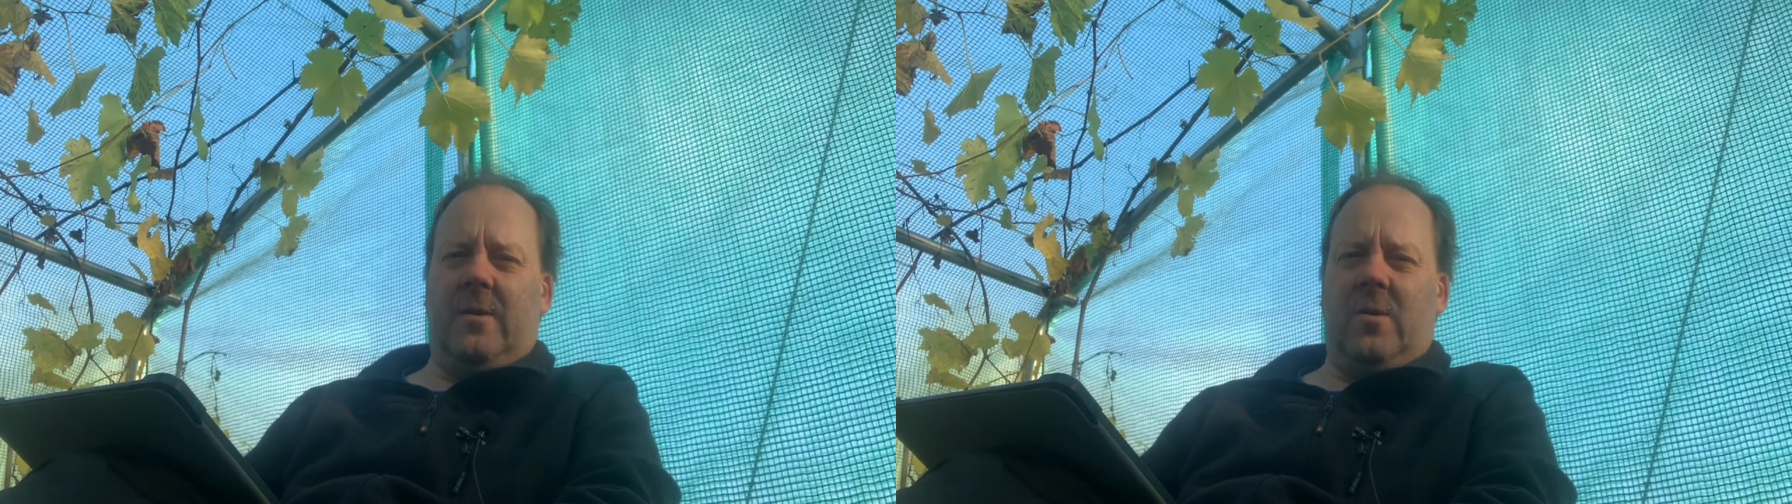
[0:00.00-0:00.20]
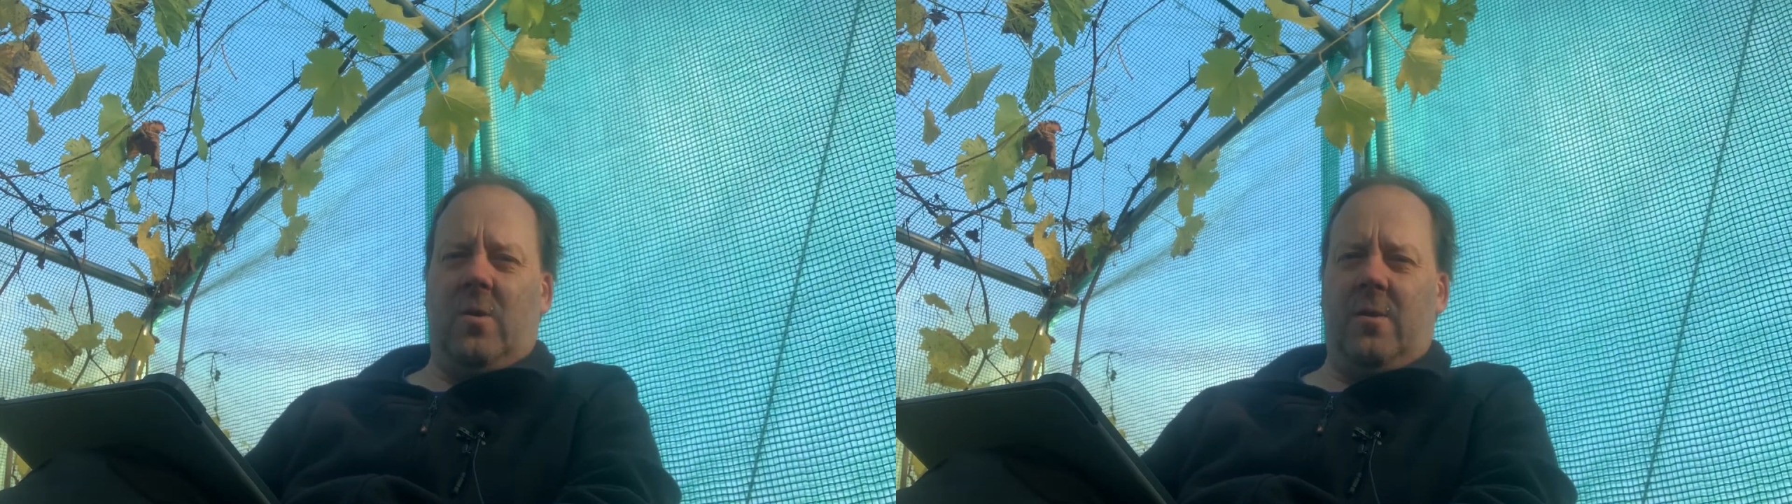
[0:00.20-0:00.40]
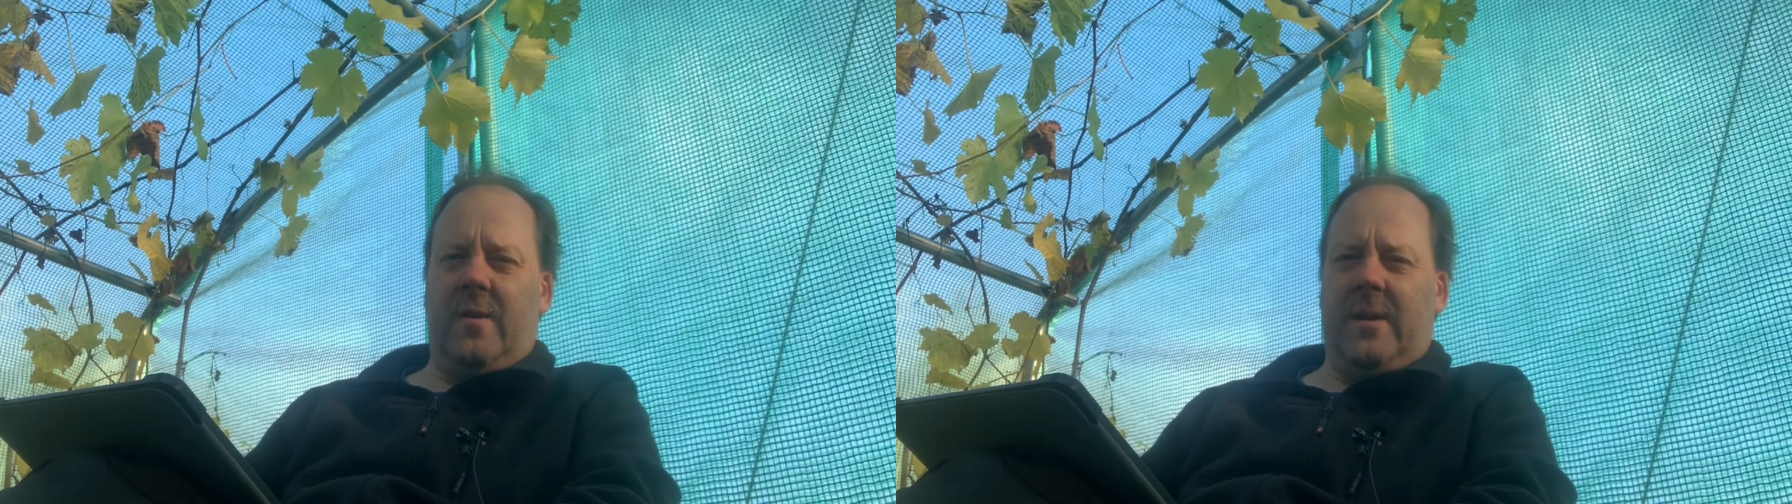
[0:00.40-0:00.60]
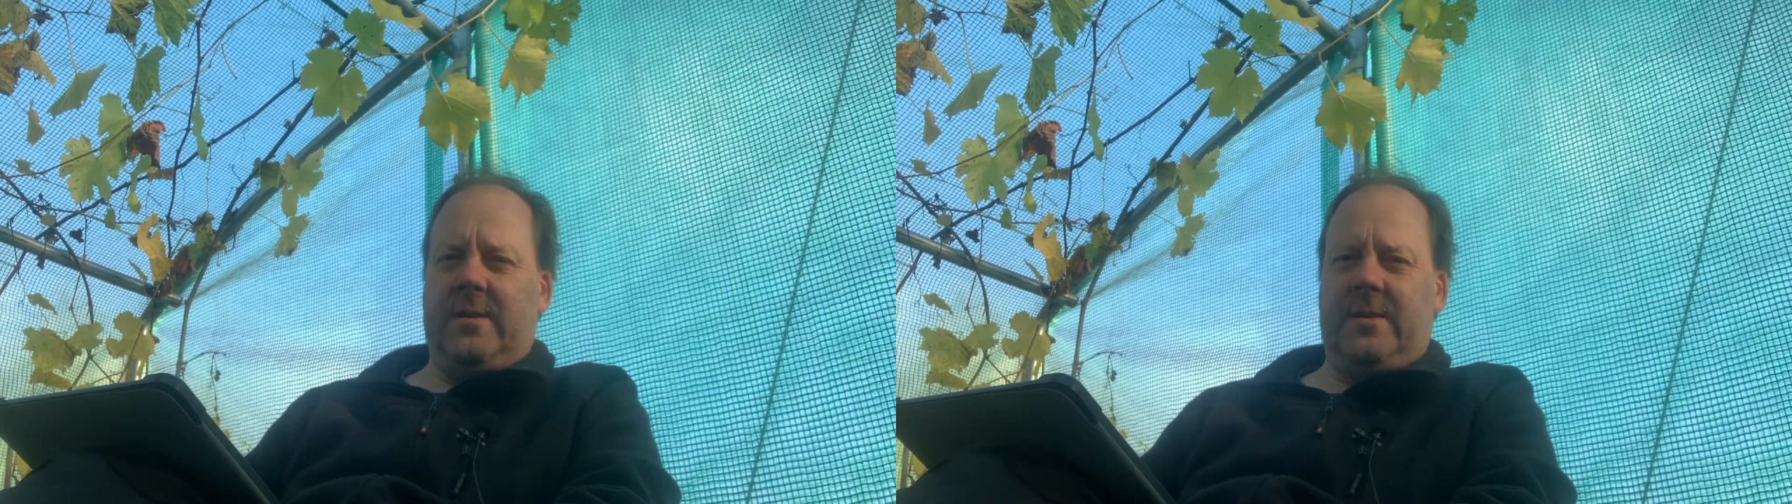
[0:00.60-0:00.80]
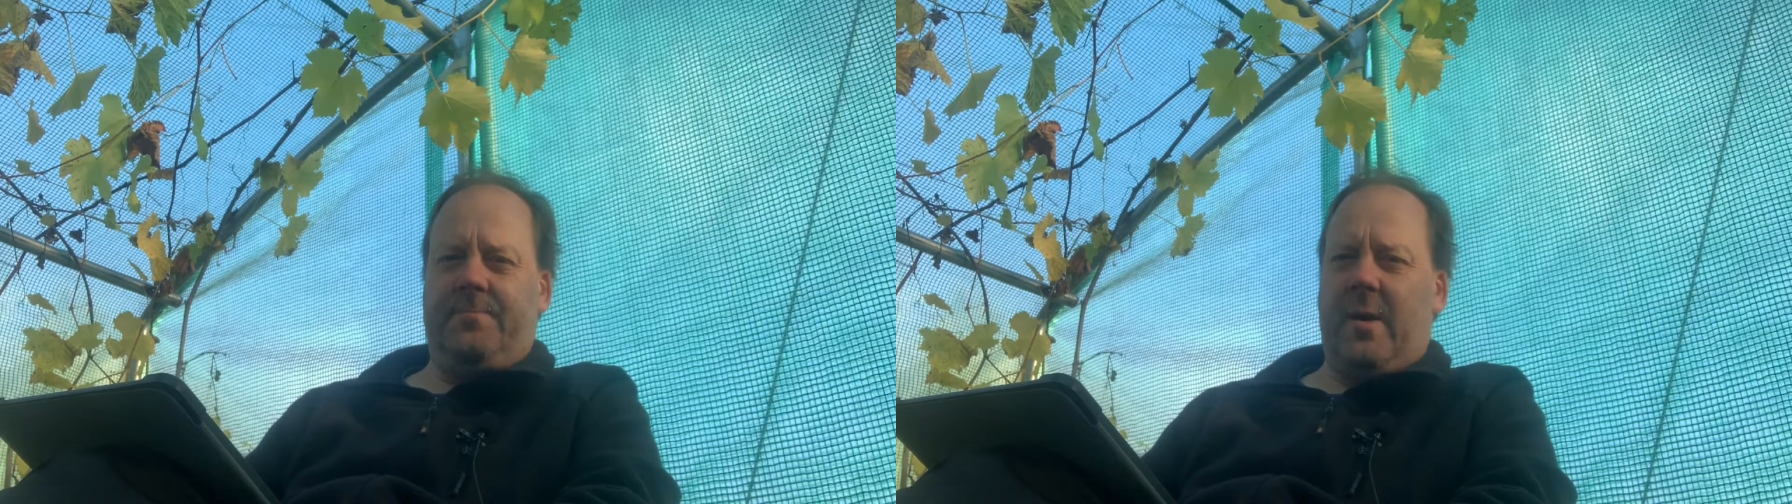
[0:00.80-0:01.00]
kind of
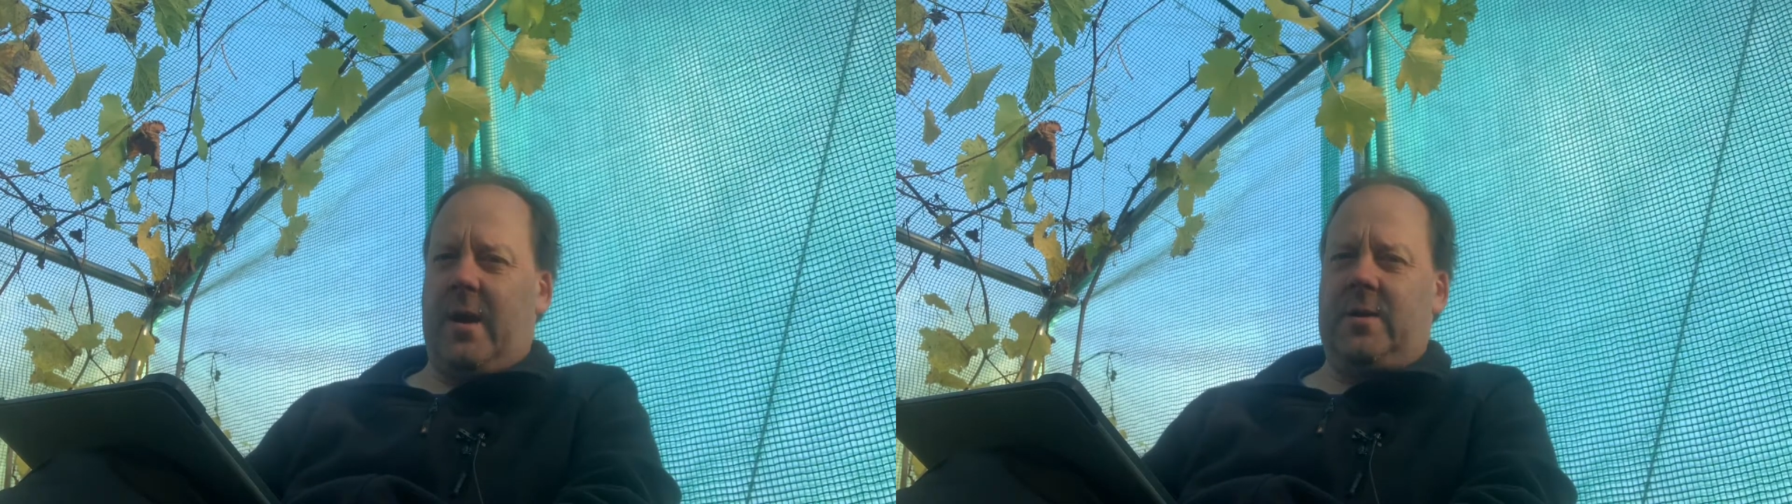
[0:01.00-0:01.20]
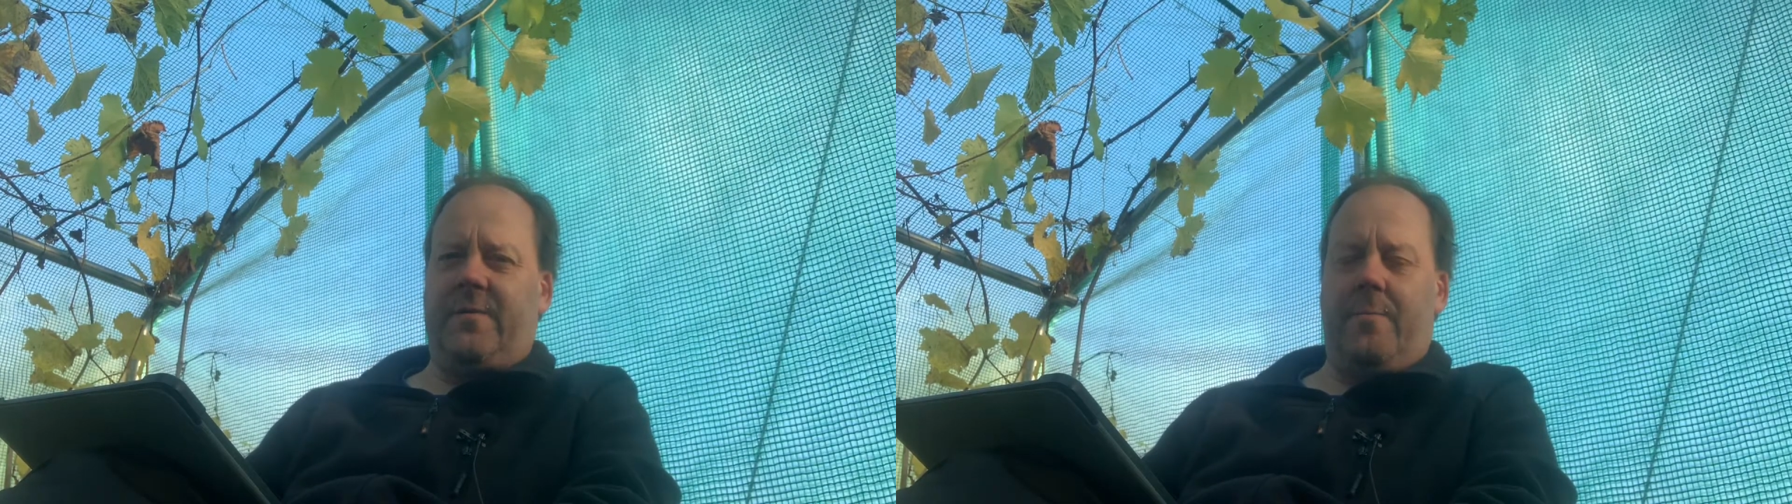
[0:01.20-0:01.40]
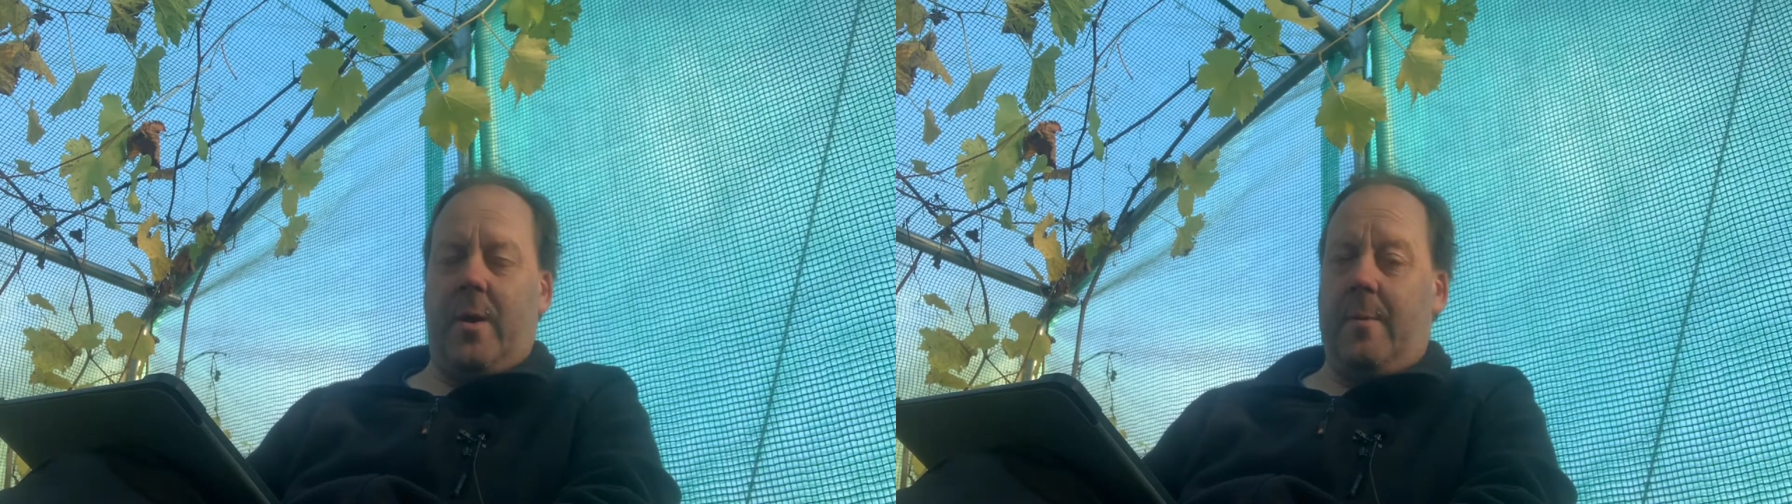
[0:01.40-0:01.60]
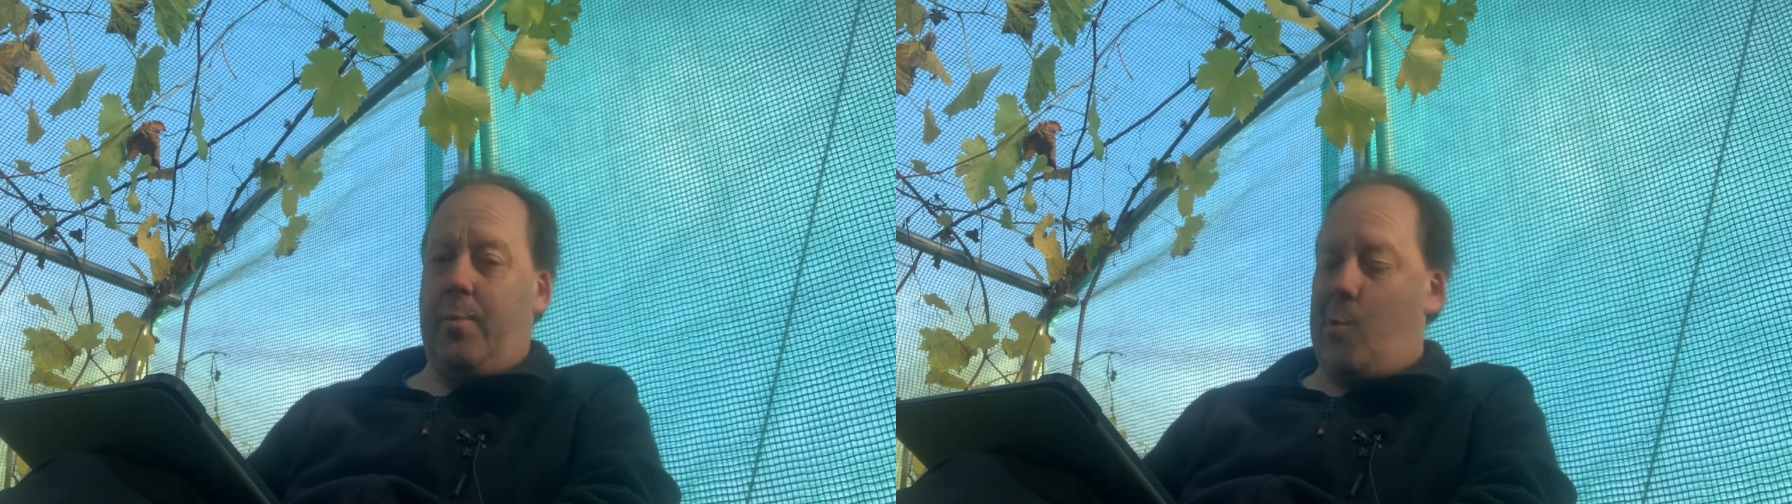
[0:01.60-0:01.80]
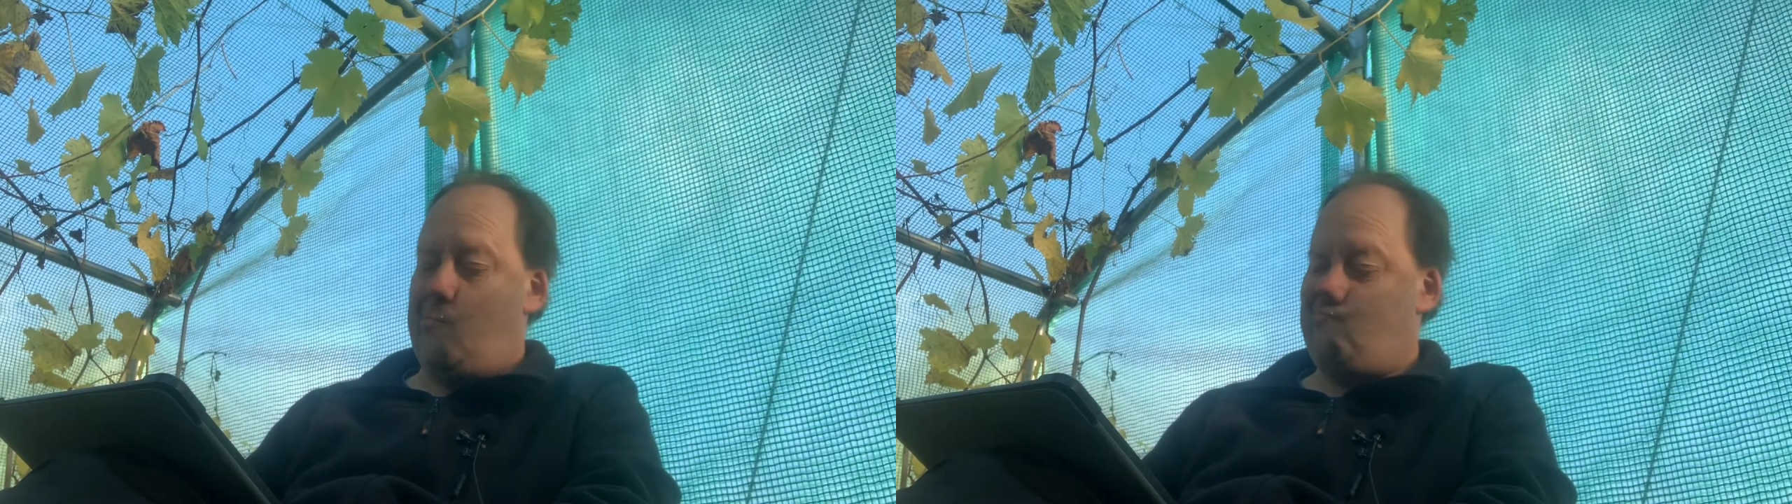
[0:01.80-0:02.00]
lettuce bags for
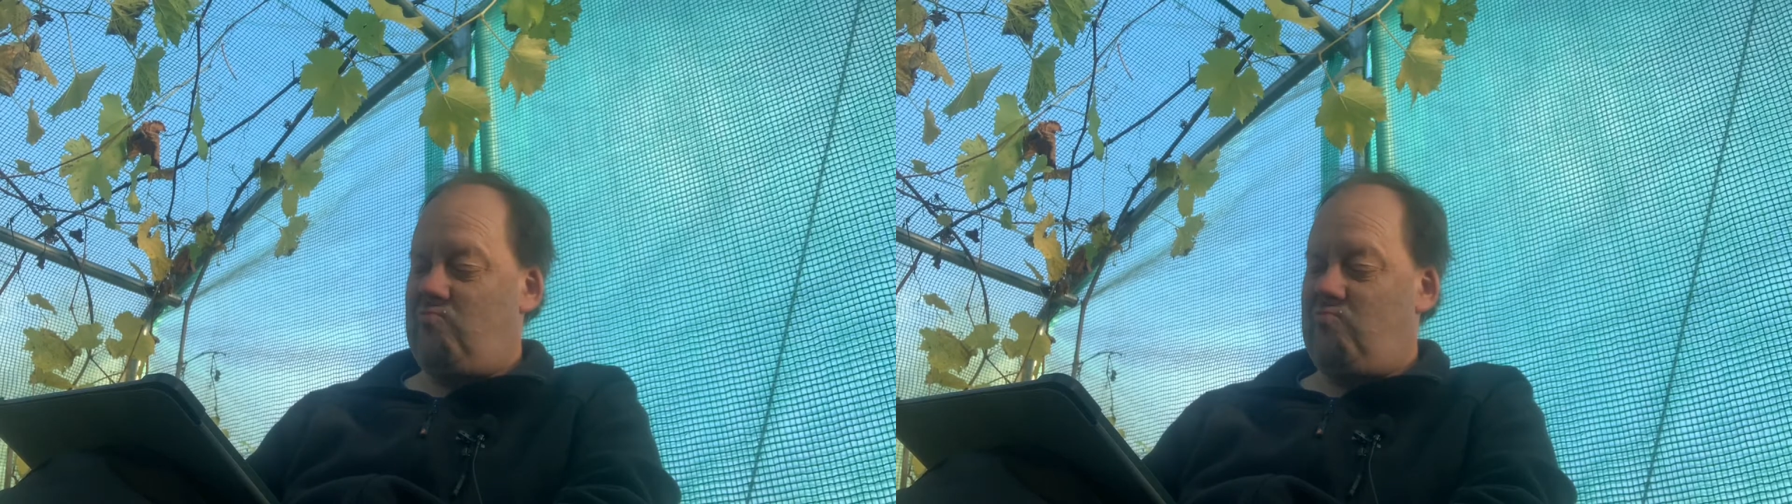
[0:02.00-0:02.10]
people